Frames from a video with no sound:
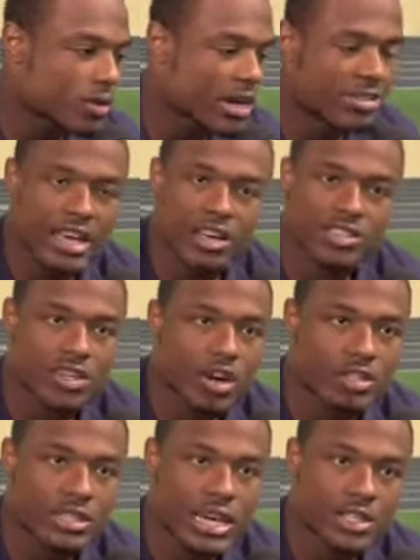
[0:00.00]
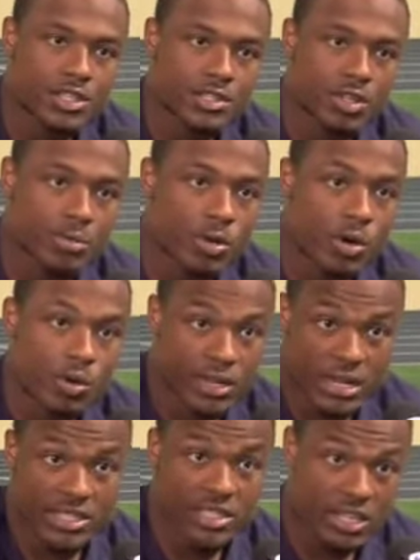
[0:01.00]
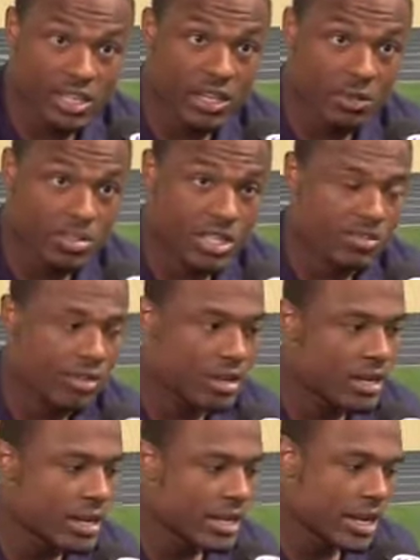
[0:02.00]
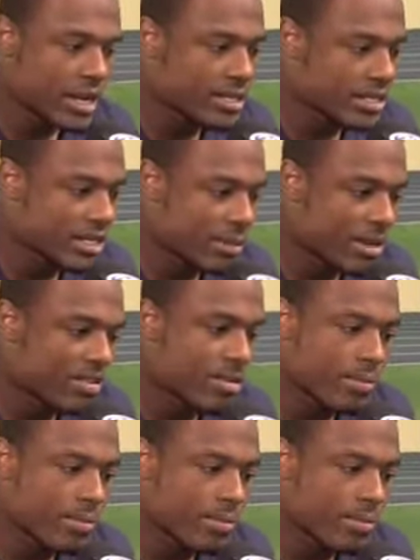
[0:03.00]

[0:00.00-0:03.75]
had 1,000 yards last year, so I'm going against an elite receiver. And it's like I said, I'm giving